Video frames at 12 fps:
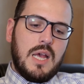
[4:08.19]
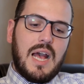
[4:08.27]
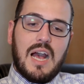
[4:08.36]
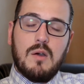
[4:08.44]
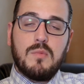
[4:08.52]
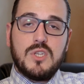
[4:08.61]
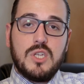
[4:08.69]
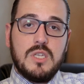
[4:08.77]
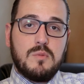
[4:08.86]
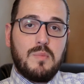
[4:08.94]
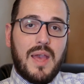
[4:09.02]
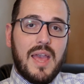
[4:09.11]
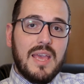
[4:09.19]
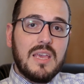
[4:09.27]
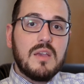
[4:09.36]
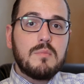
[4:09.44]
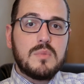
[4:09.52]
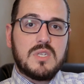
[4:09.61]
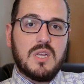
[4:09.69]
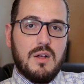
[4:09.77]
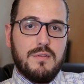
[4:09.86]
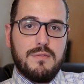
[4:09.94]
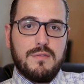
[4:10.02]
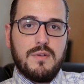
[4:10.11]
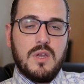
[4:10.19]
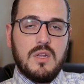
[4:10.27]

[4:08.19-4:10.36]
how much he's paying himself